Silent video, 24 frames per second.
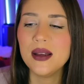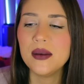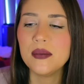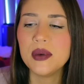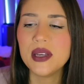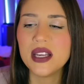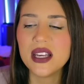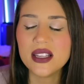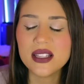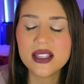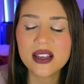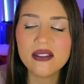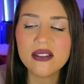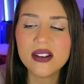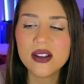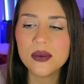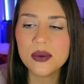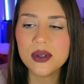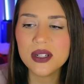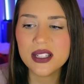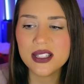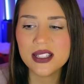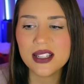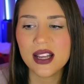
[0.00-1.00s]
Because
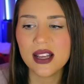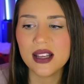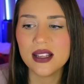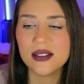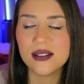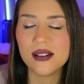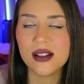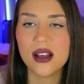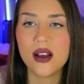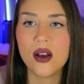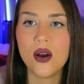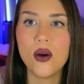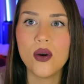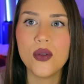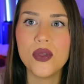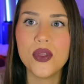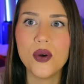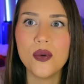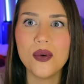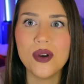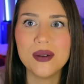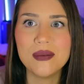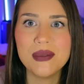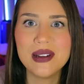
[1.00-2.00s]
everyone says, they're like, oh, the
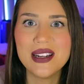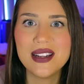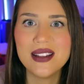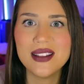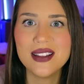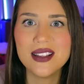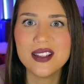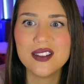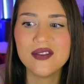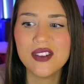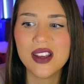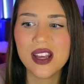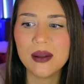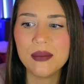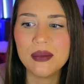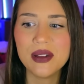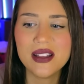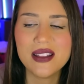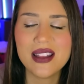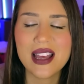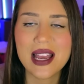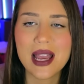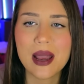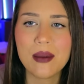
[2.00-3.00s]
women in this family,
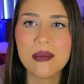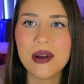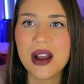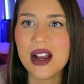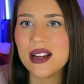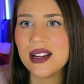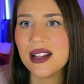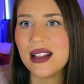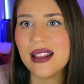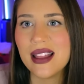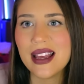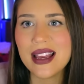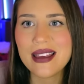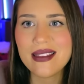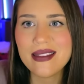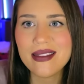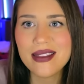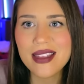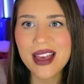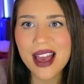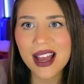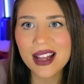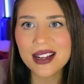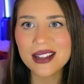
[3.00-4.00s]
they get pregnant like
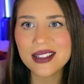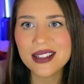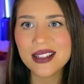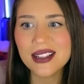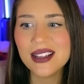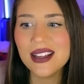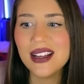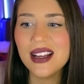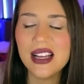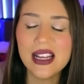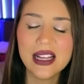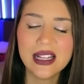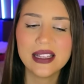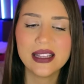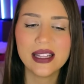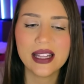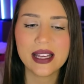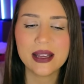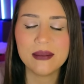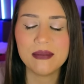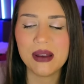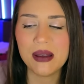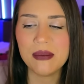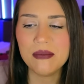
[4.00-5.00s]
that.
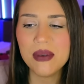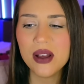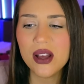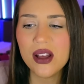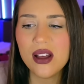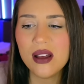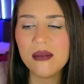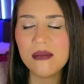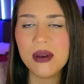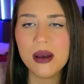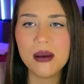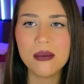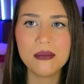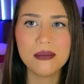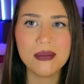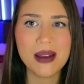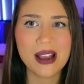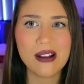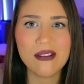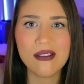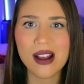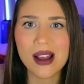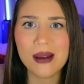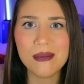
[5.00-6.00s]
Like my mom, my
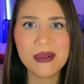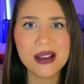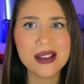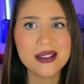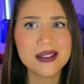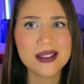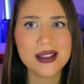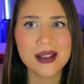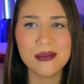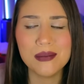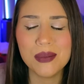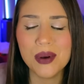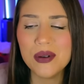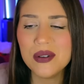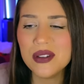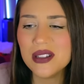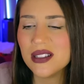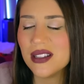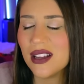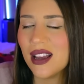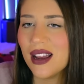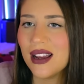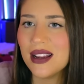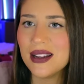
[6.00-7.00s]
grandma's on both
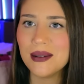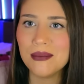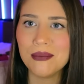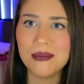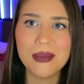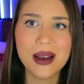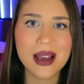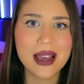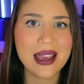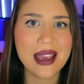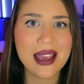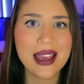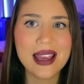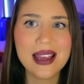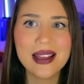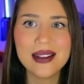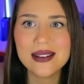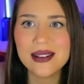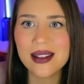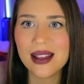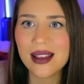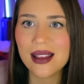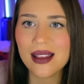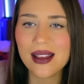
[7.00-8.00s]
sides, my
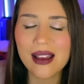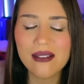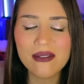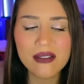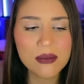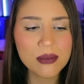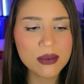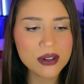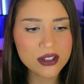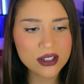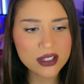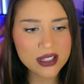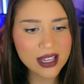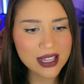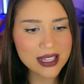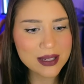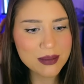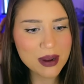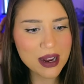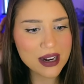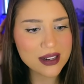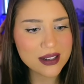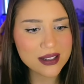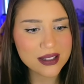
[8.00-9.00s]
aunt, like everyone just gets
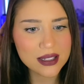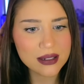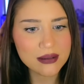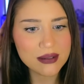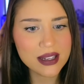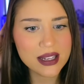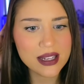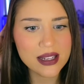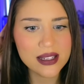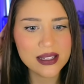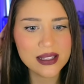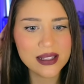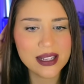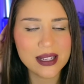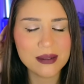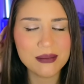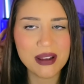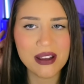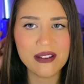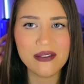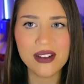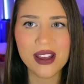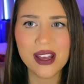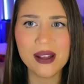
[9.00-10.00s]
pregnant so easily in
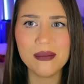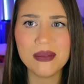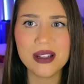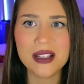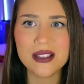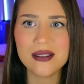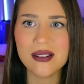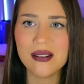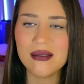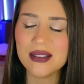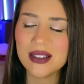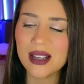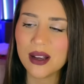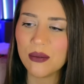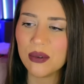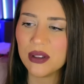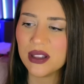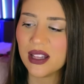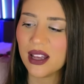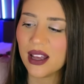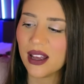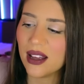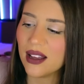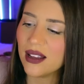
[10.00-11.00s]
my family. So I was like, what
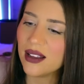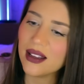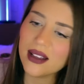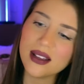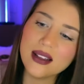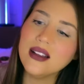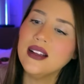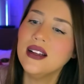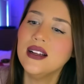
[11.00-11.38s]
the heck?